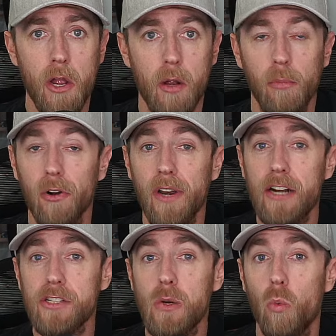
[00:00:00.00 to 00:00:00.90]
Blurton
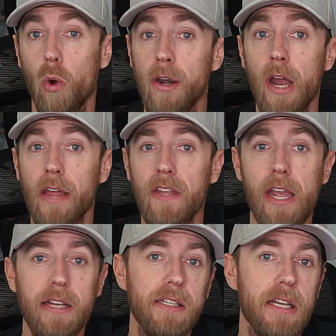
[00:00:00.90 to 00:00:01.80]
actually won on the
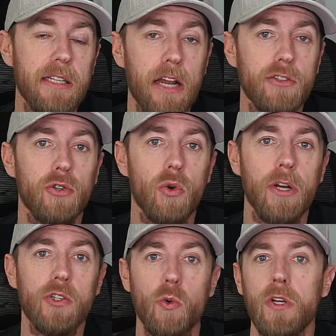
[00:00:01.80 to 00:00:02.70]
ASCS National Tour
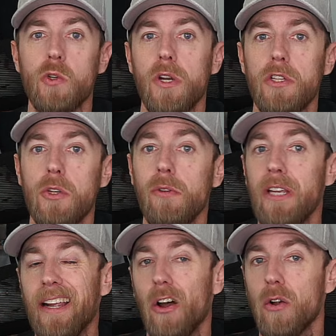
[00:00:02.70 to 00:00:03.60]
in 2022,
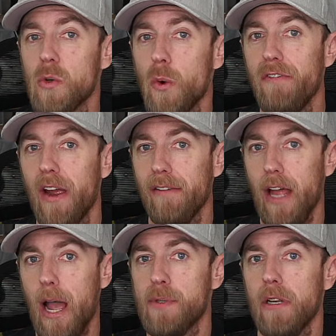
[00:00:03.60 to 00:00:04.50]
leading all 25
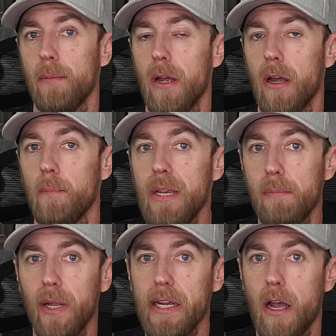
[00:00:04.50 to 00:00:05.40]
laps to
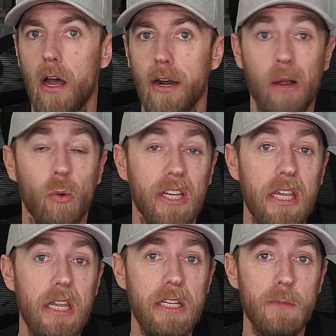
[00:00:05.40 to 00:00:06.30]
beat Blake Hahn at
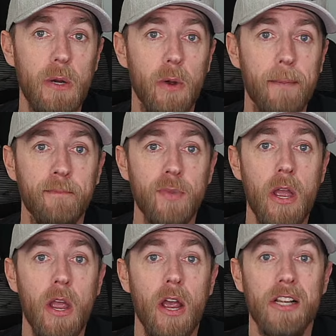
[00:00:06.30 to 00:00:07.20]
Waukini Speedway.
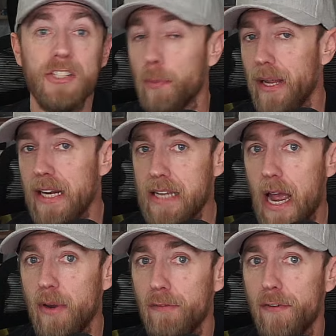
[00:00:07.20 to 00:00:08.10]
Still plenty of
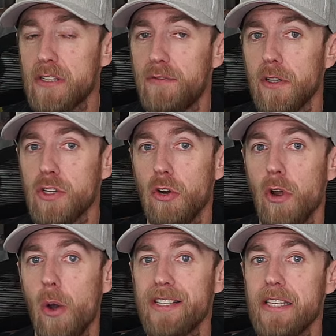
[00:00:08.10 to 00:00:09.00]
time here for this field to
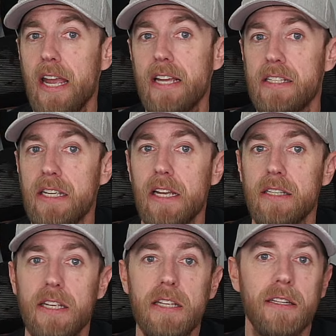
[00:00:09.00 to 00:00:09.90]
grow as the ASCS
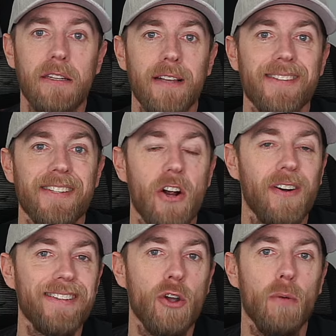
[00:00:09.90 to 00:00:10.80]
season doesn't start
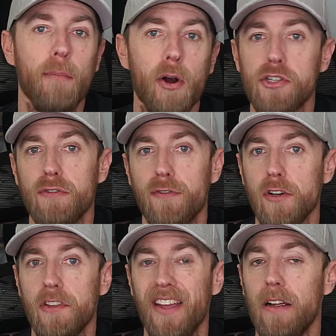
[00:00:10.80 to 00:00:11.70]
until March
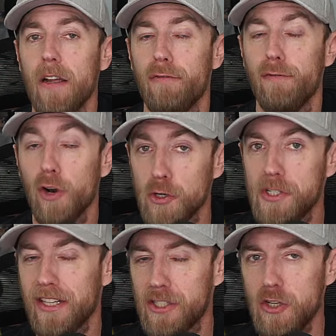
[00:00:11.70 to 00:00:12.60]

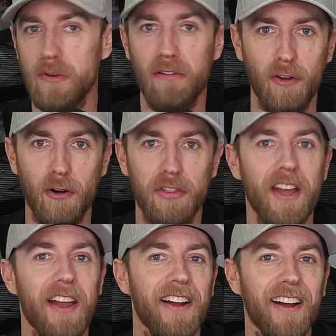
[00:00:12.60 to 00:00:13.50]
1st,
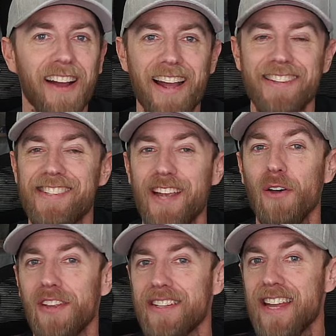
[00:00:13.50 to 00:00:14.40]
at
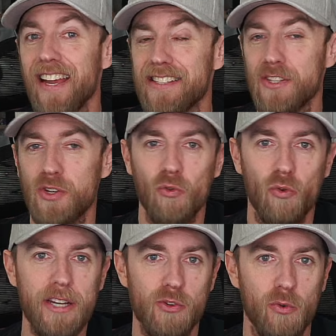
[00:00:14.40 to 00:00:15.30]
South Texas
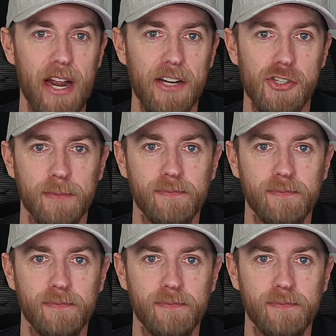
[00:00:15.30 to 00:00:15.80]
Race Ranch.